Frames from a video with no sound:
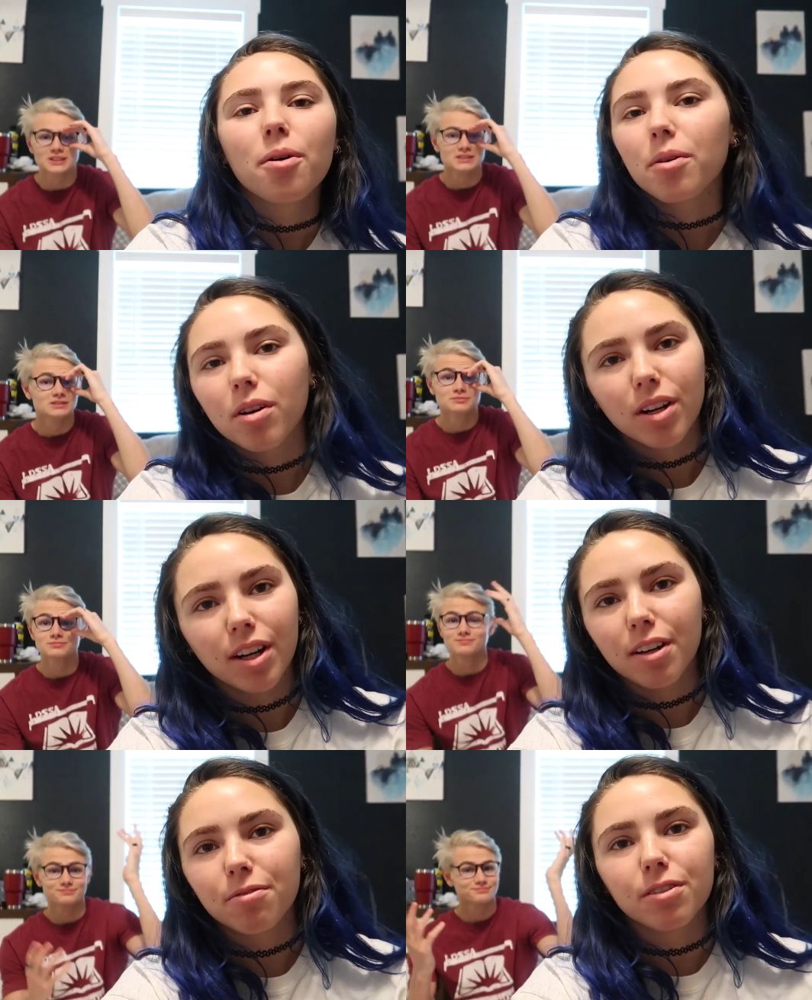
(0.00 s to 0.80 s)
Speaker 1: Or
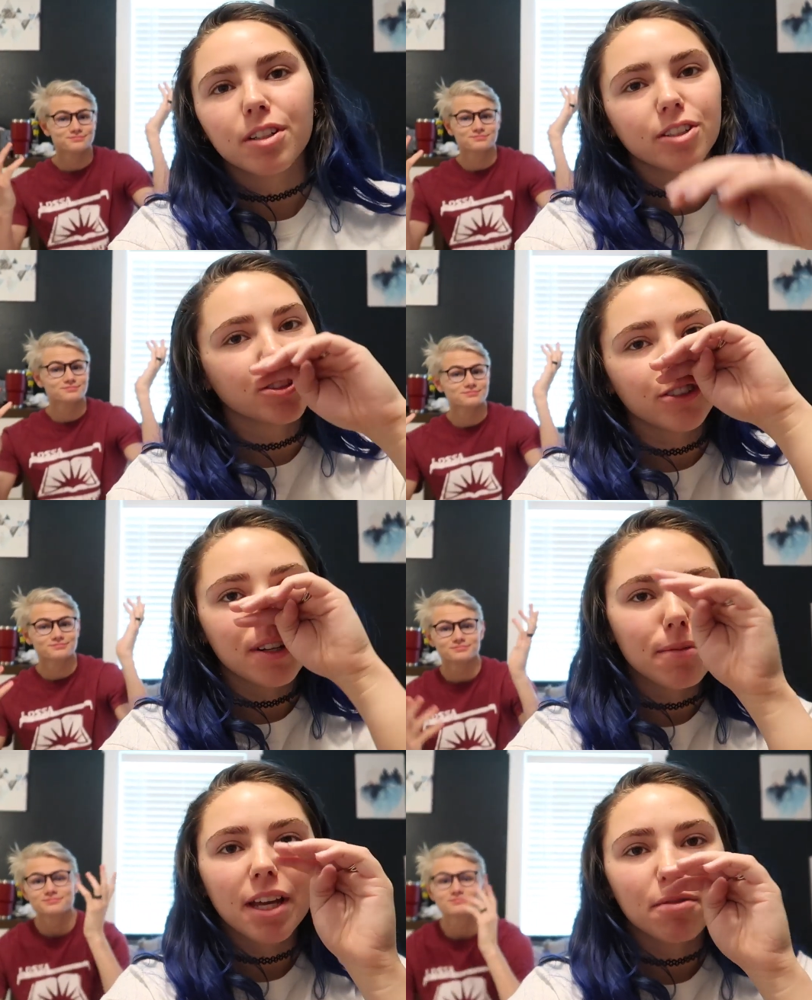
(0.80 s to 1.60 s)
if we're
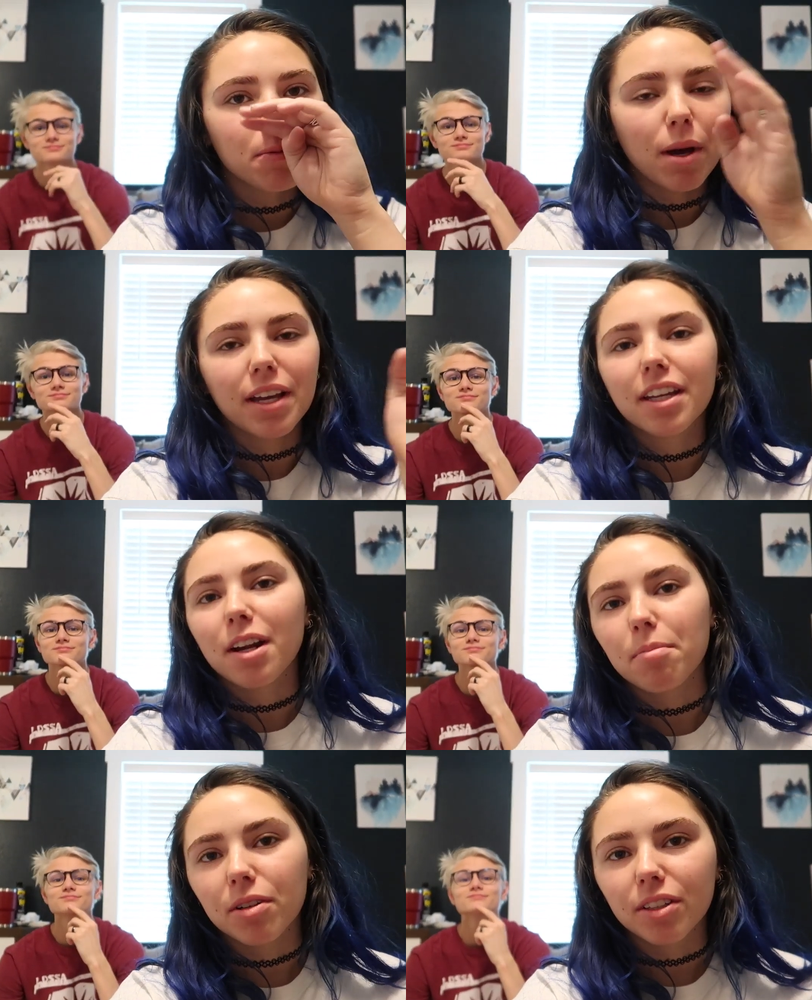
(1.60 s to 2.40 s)
streaming, we might get
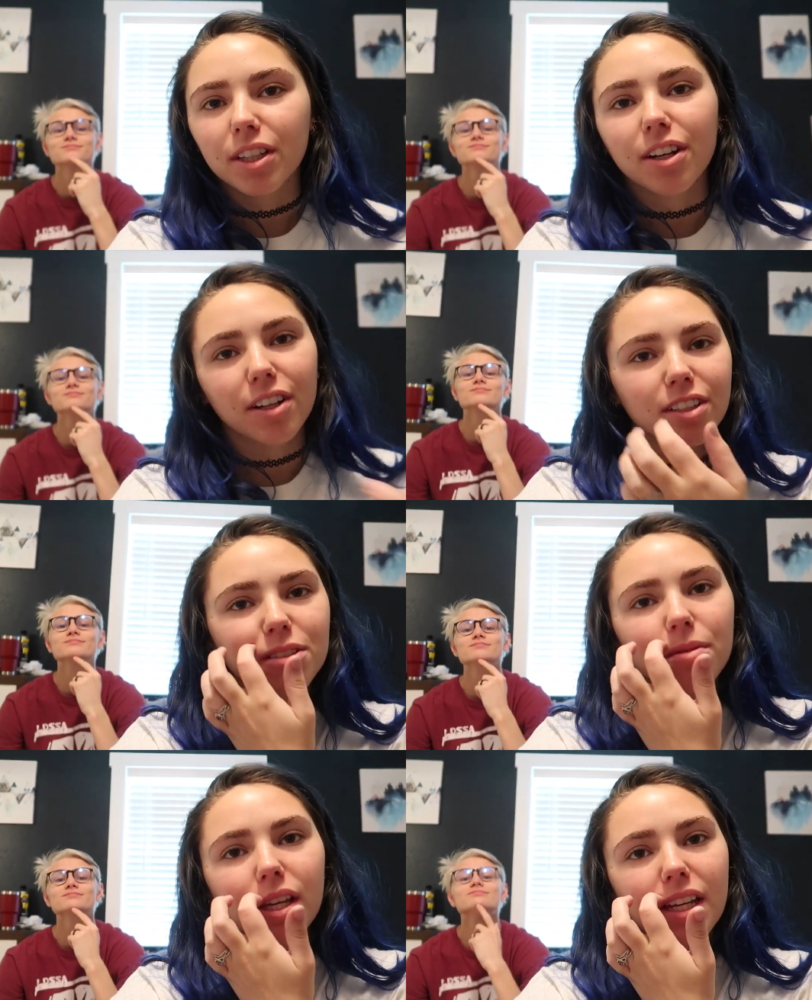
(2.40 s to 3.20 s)
up earlier
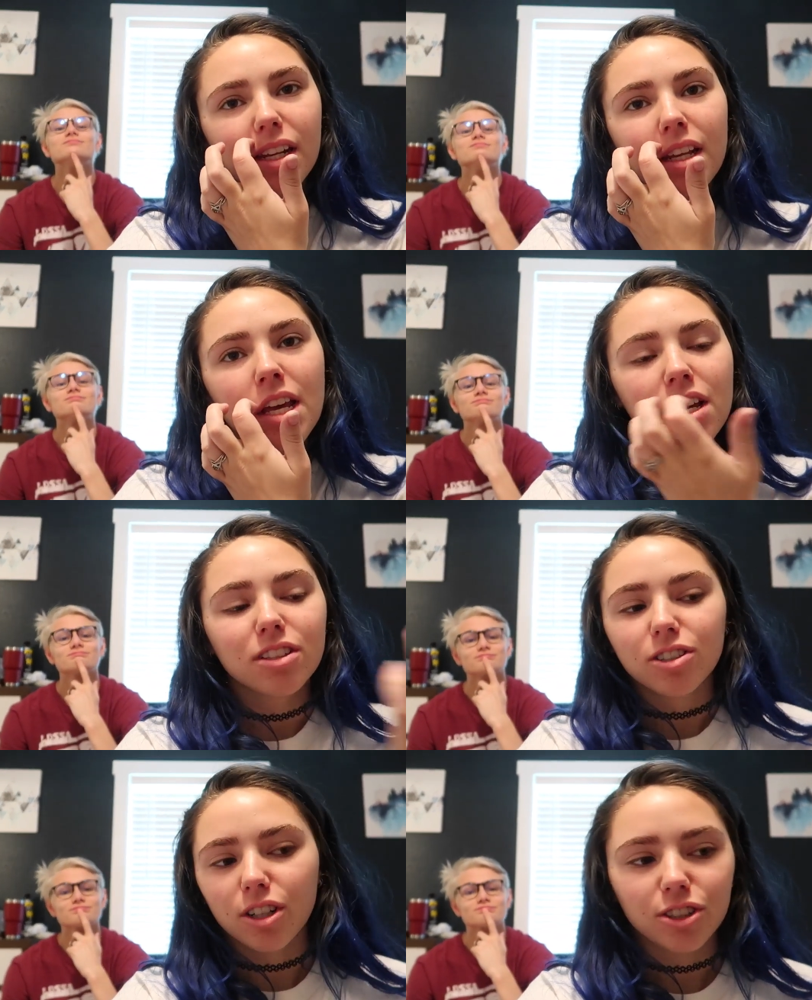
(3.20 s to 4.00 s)
so we can
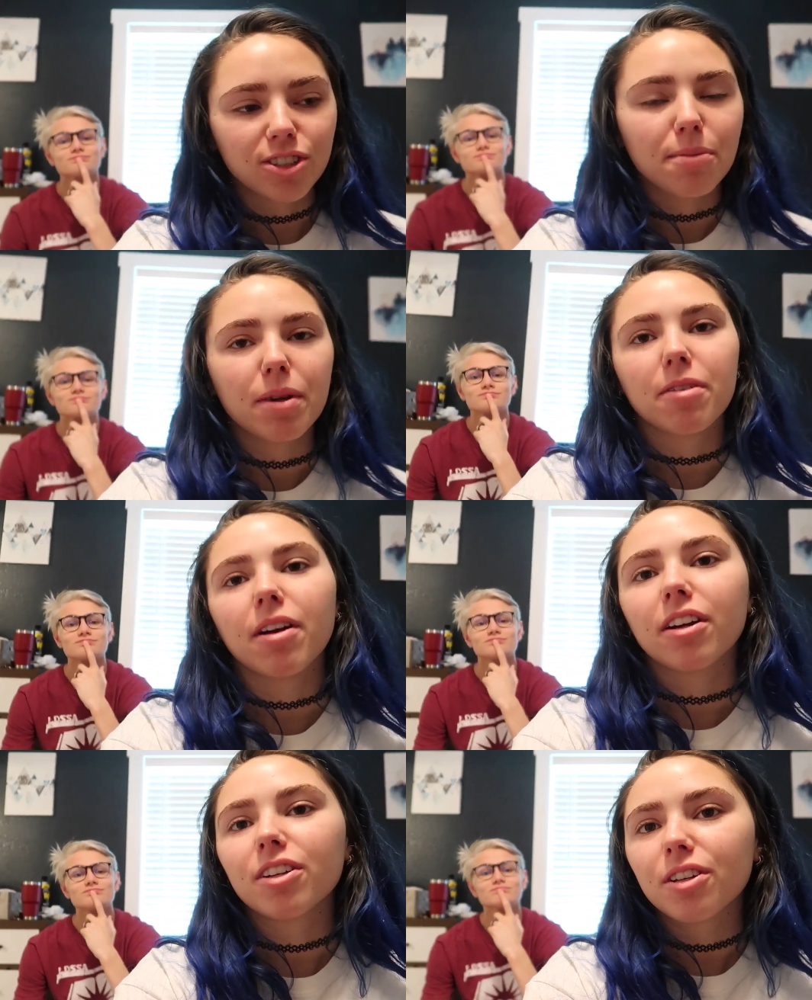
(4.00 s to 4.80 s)
start streaming
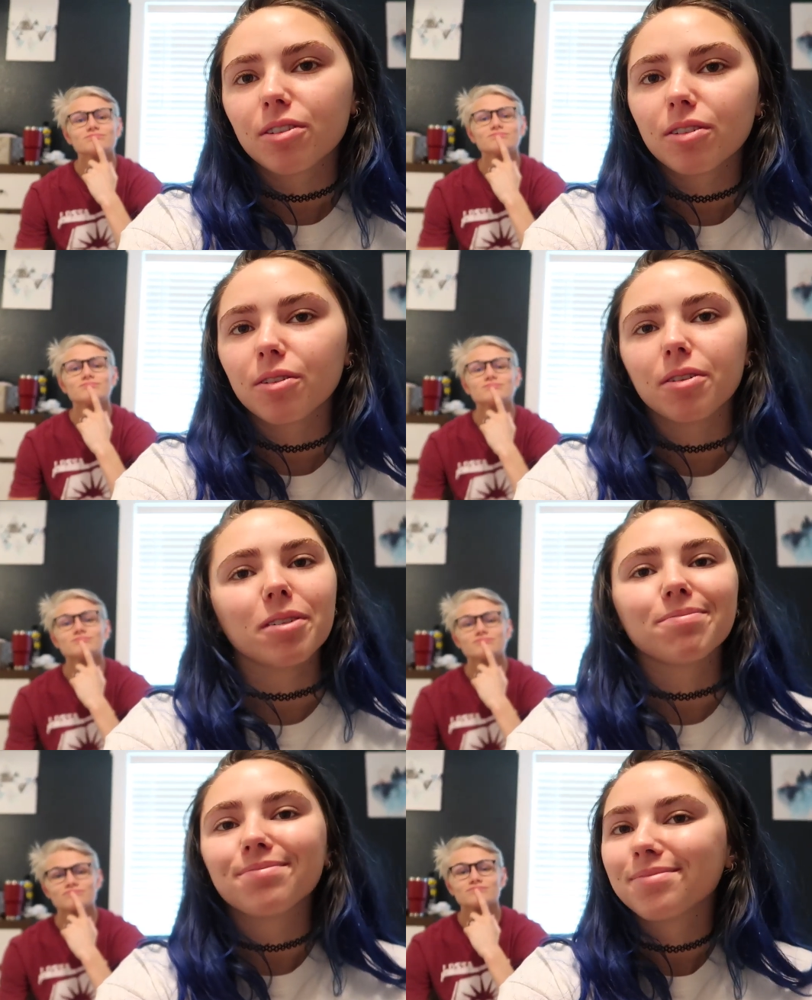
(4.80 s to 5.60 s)
around noon
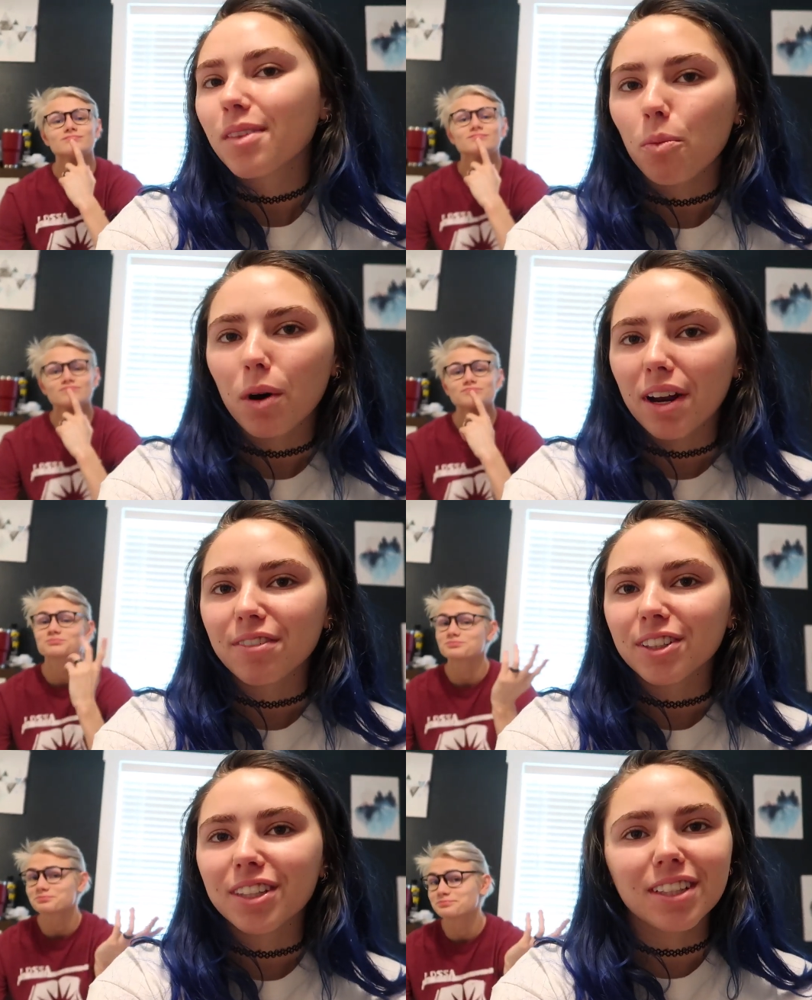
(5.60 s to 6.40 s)
or
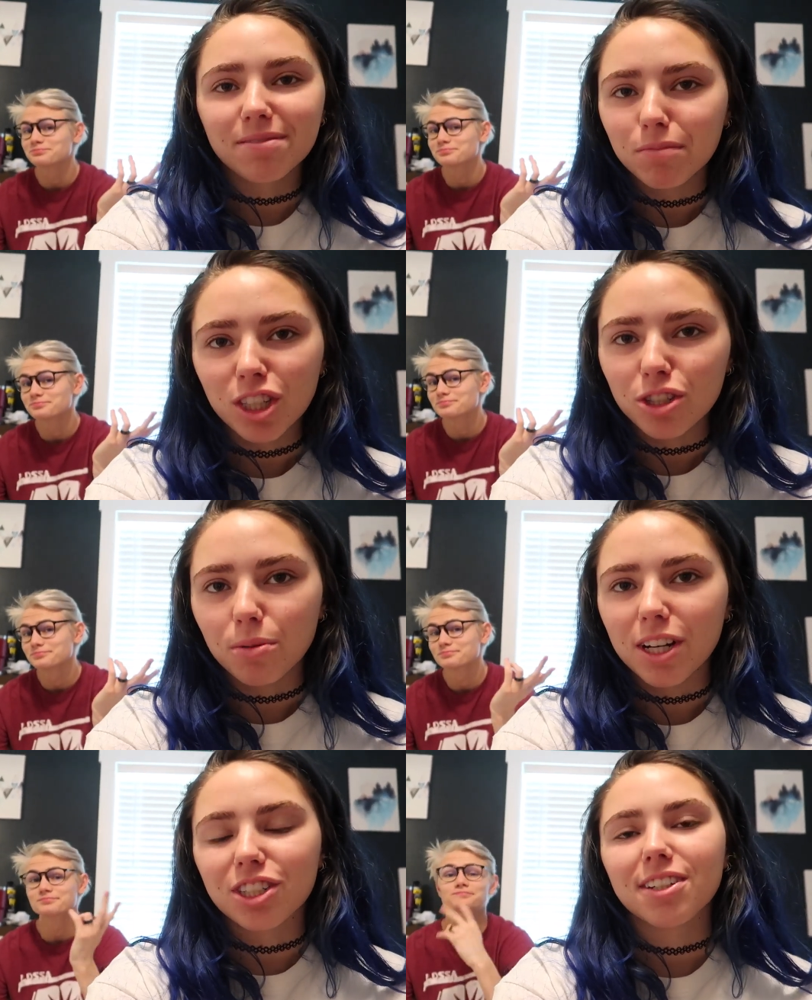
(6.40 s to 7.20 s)
whatever the
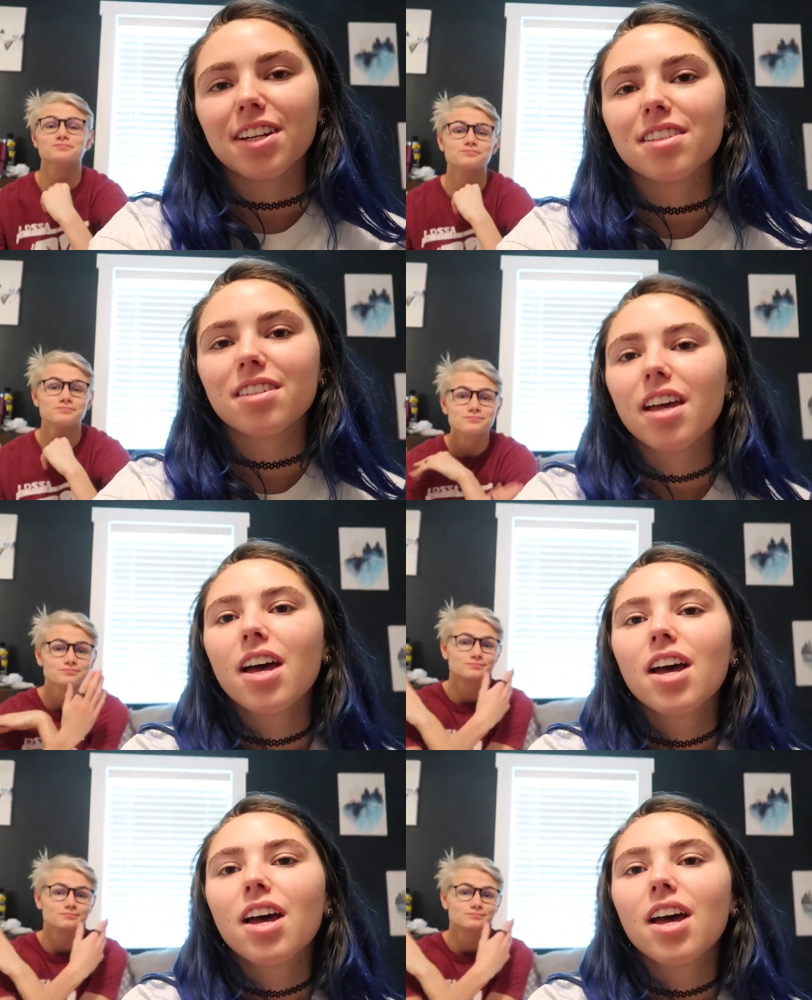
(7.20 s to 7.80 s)
situation is.